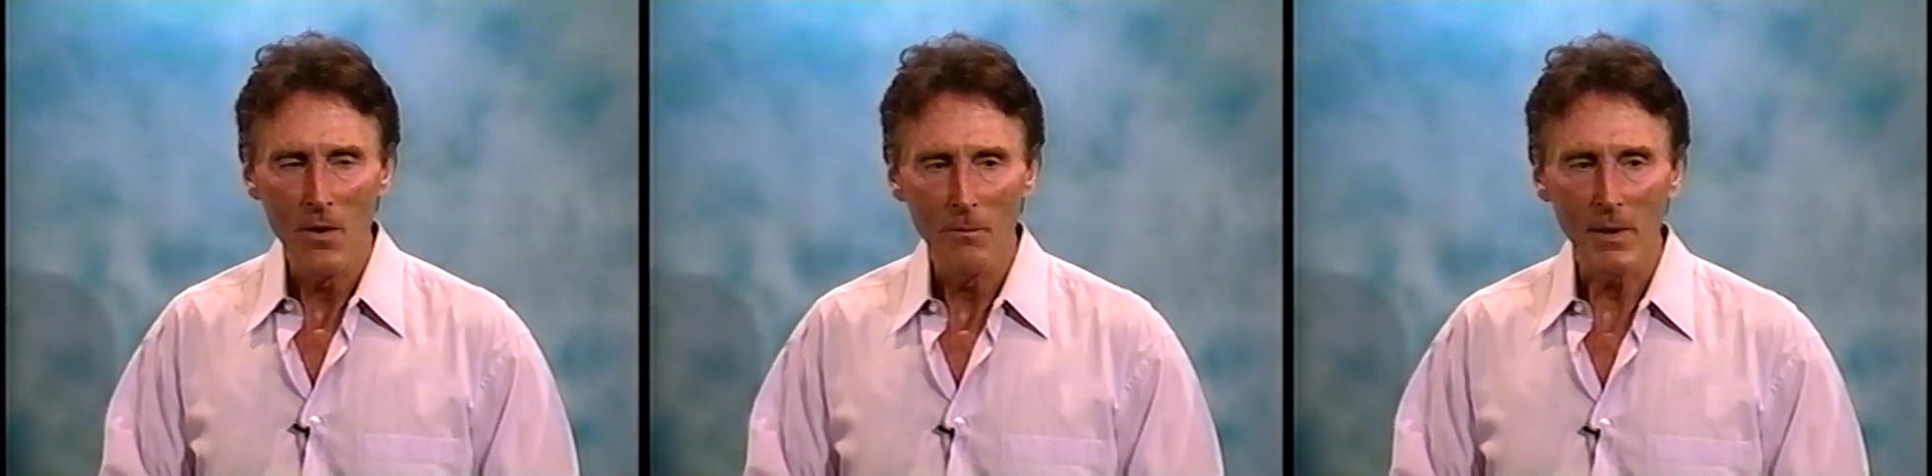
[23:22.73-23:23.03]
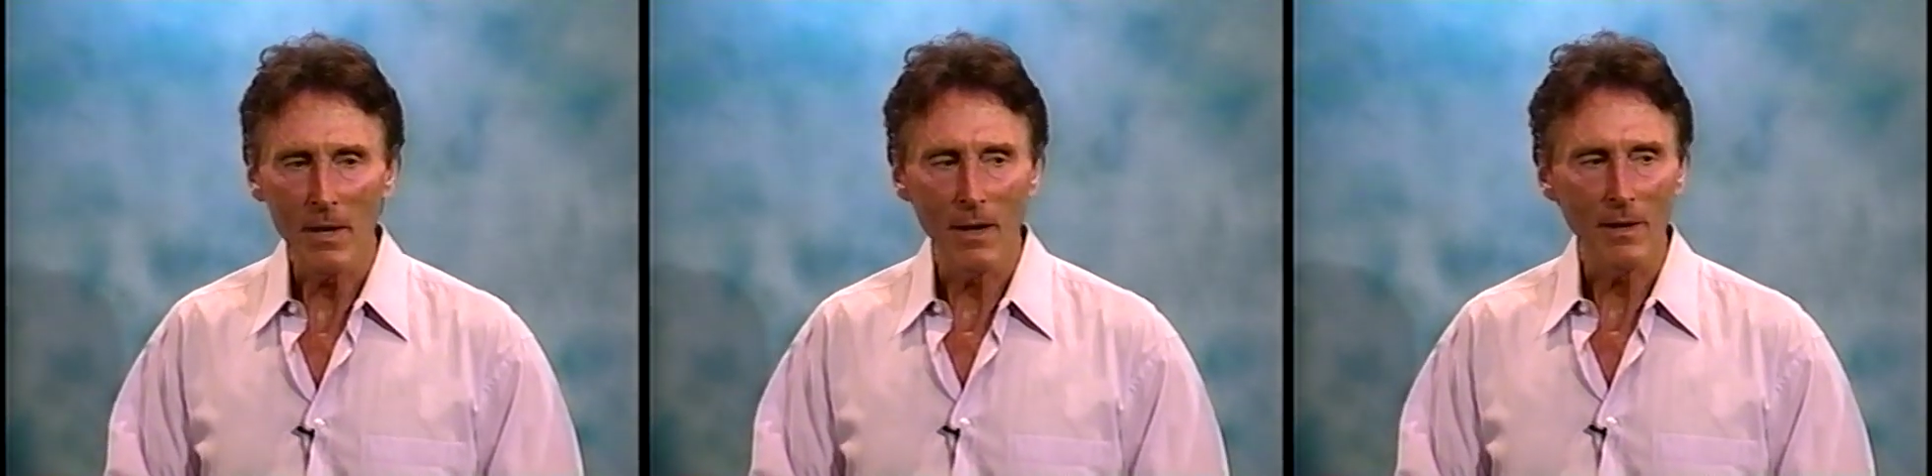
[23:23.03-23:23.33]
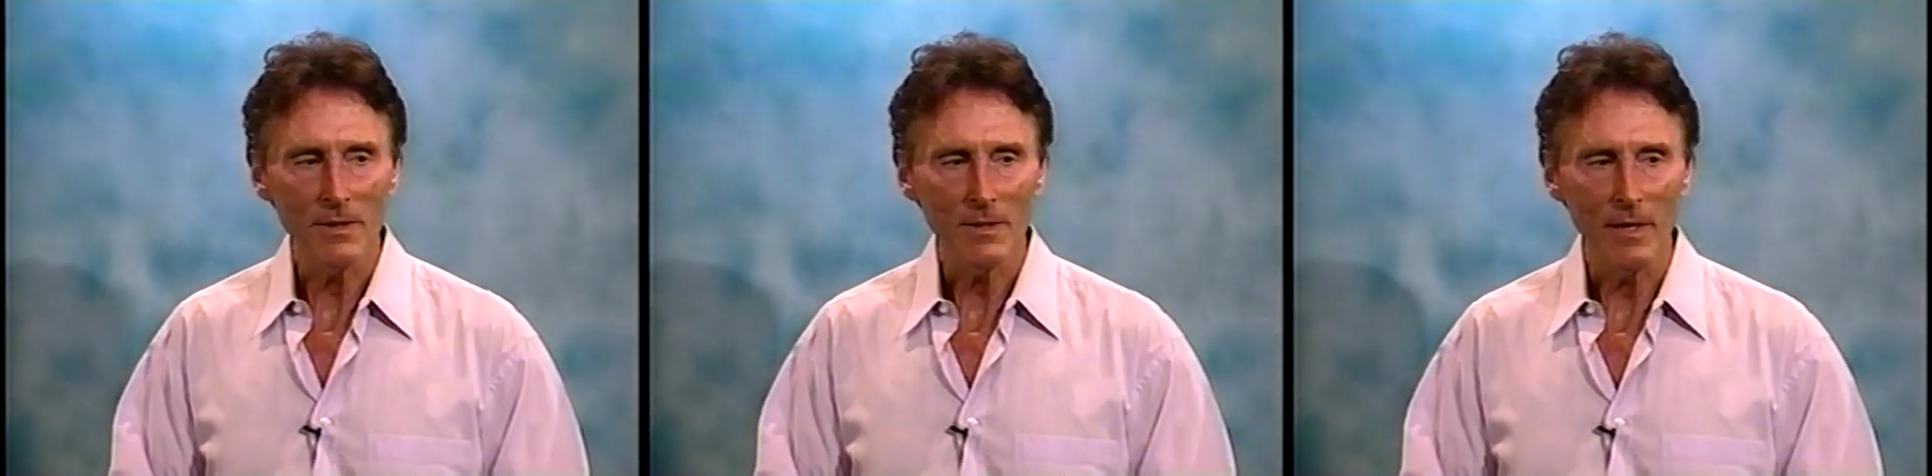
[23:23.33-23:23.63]

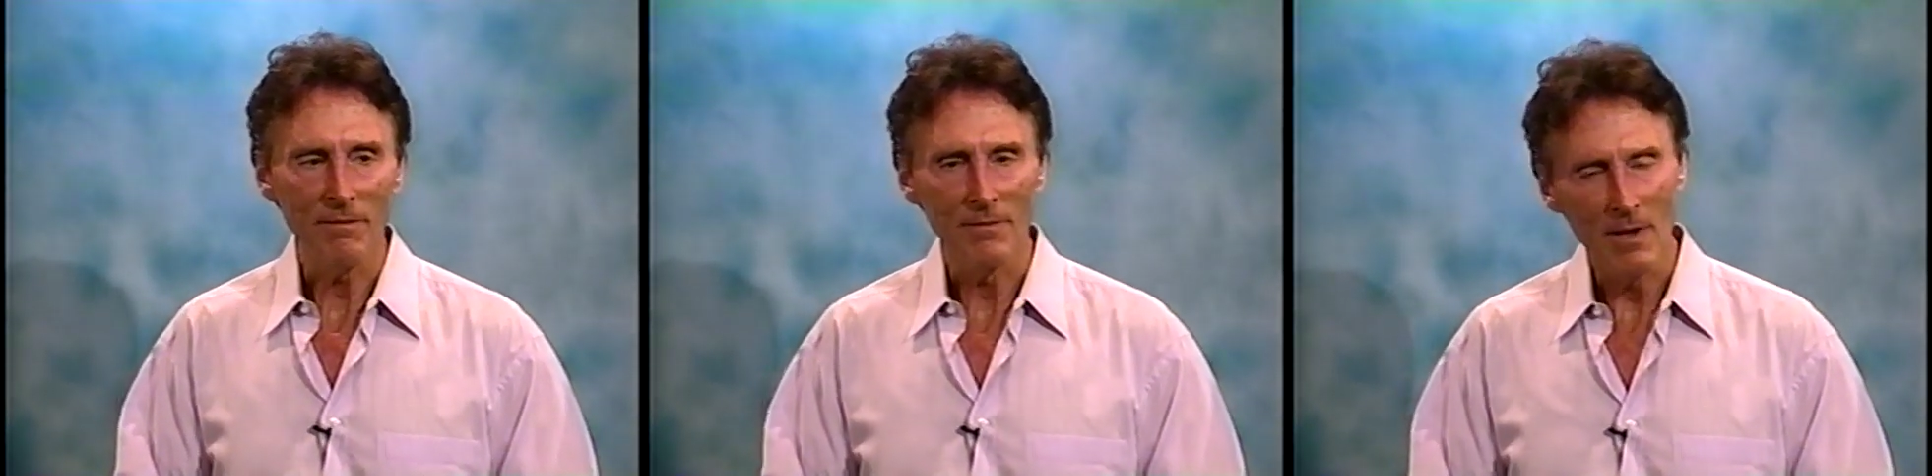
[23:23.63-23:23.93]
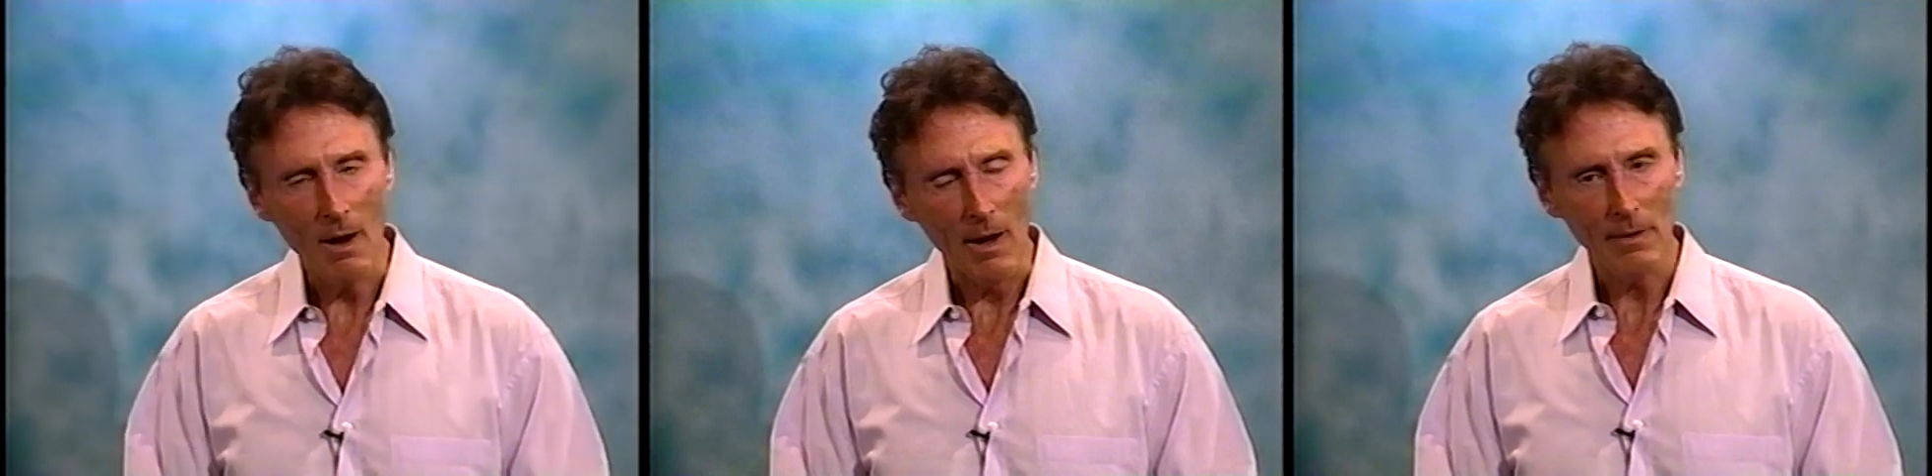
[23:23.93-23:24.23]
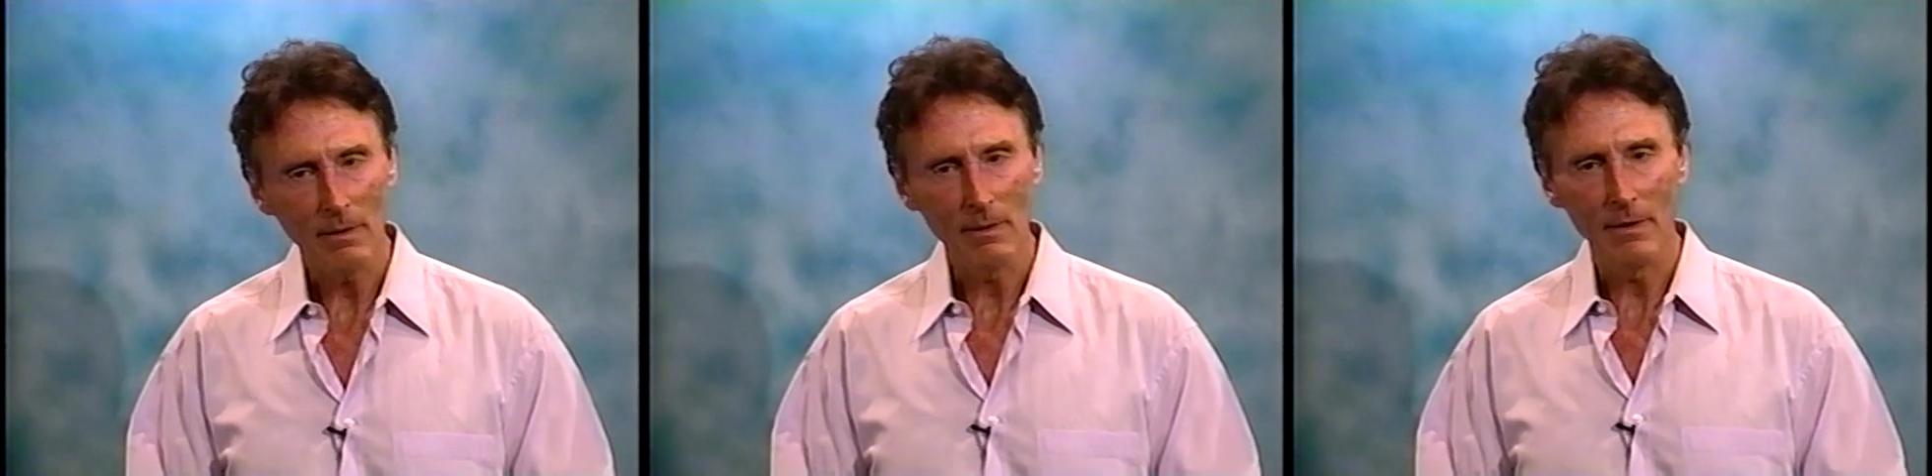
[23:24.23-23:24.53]
Because if not,
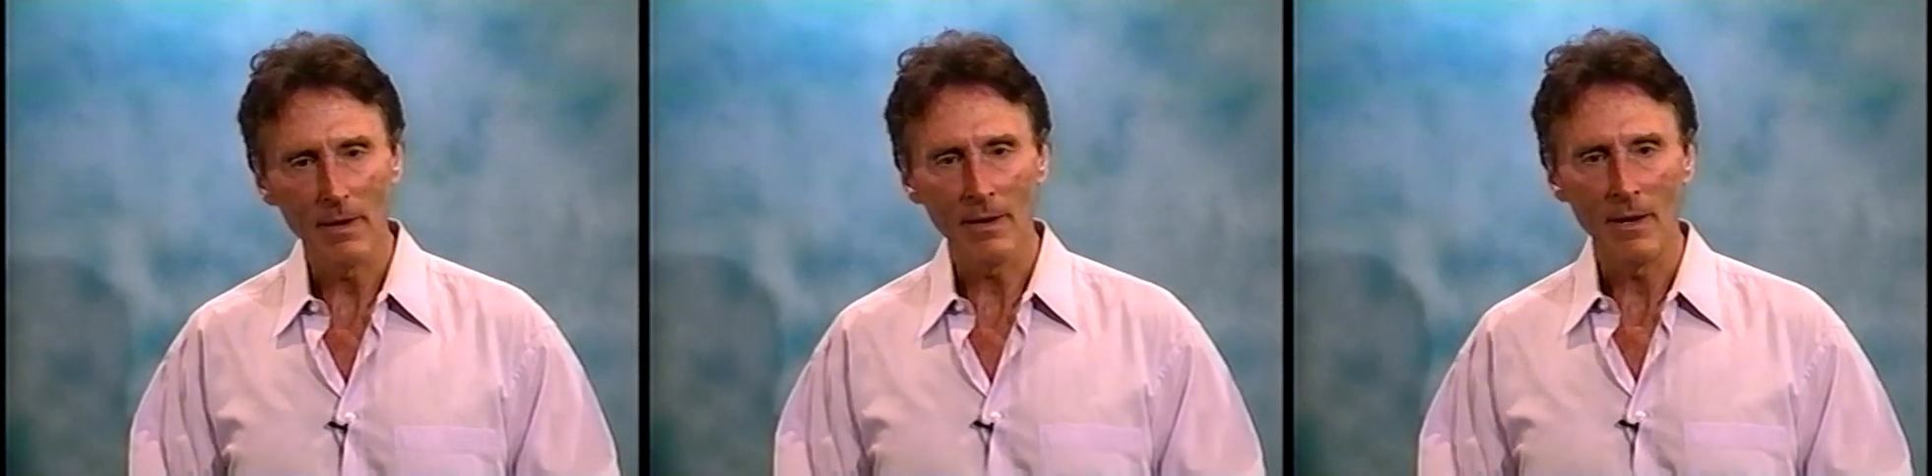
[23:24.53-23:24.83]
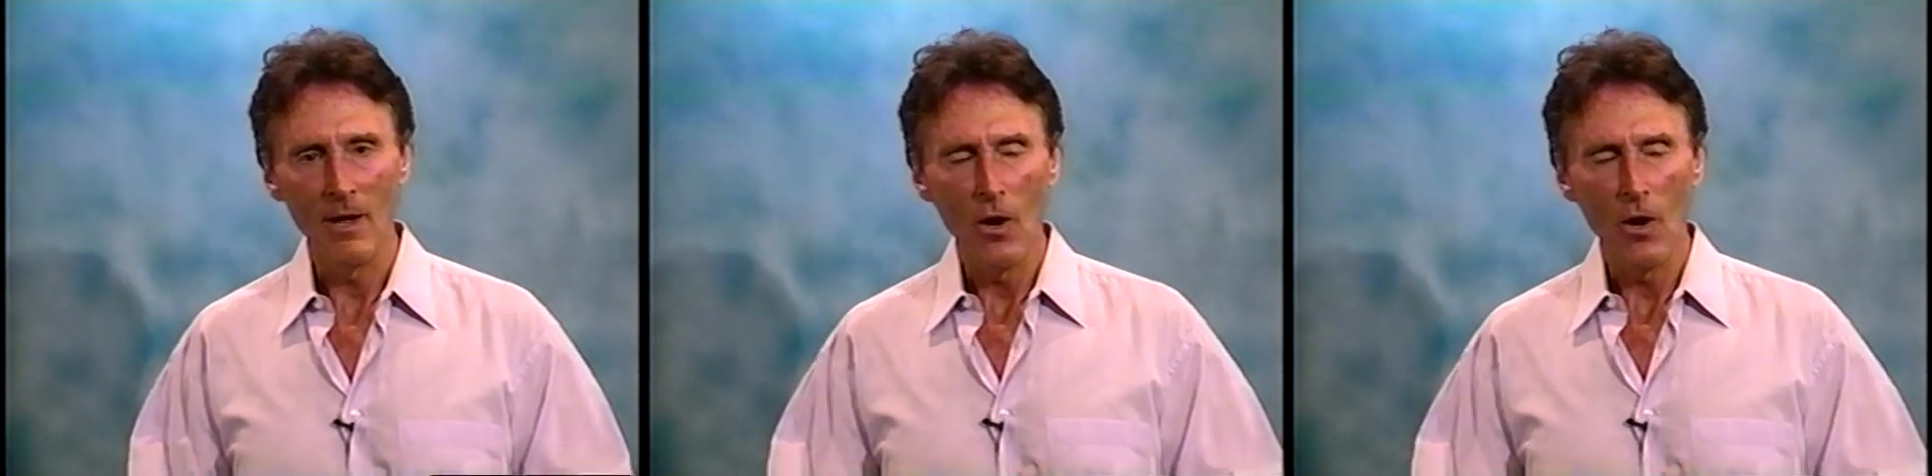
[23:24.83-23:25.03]
then